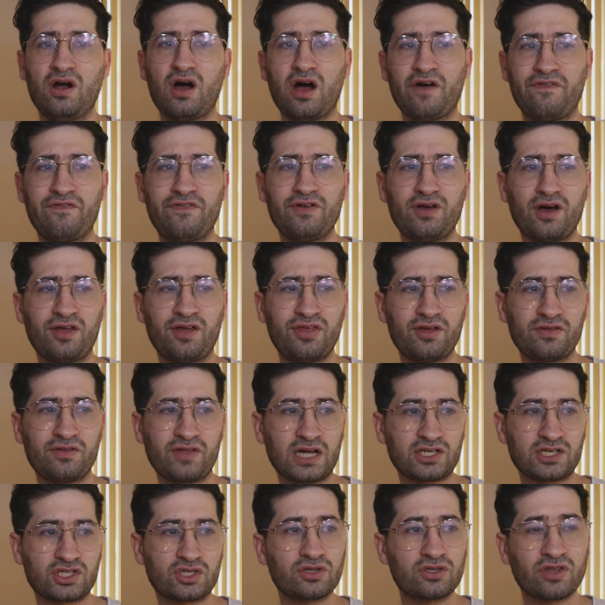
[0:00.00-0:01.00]
I think
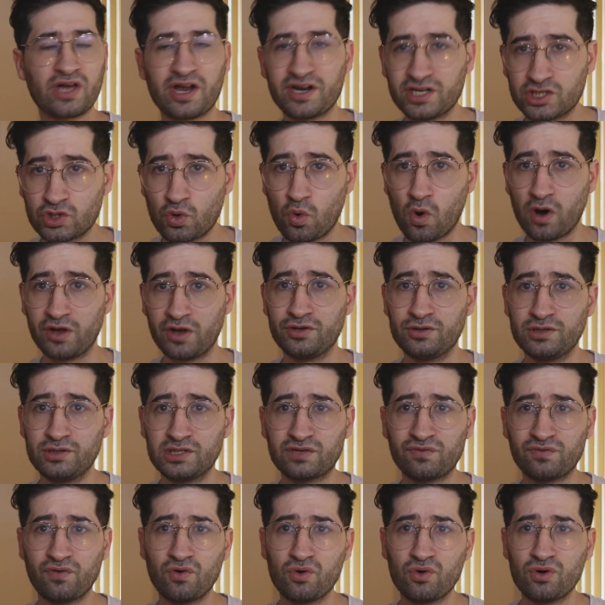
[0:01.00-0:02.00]
that is quite
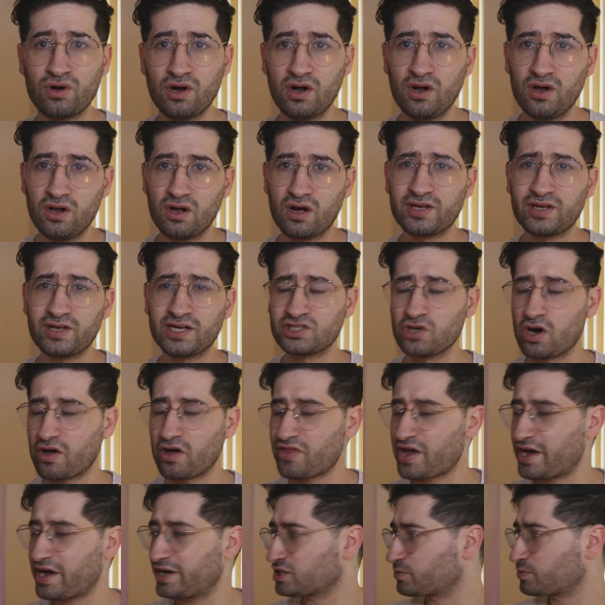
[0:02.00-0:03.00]
useful. It's
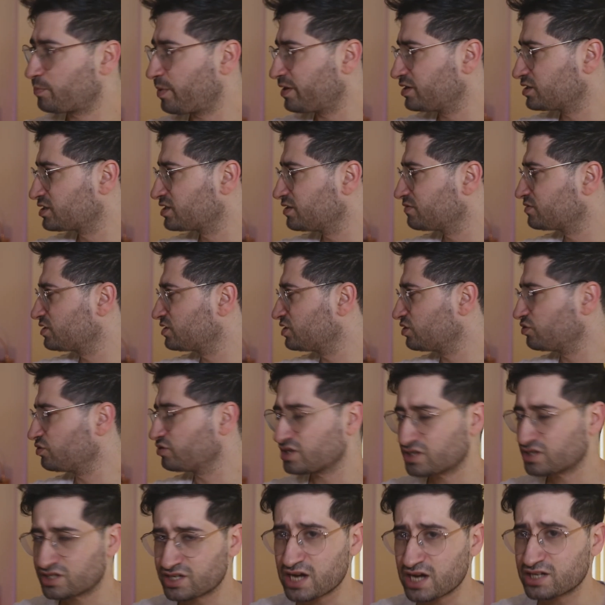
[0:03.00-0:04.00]
not that expensive to do
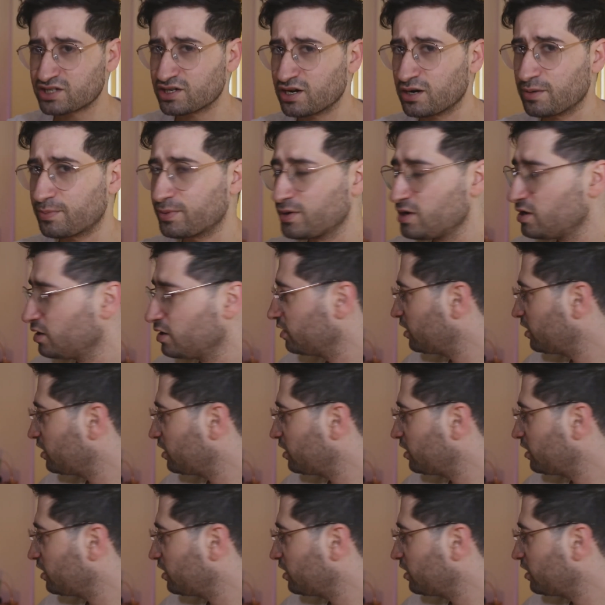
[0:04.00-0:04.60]
this setup.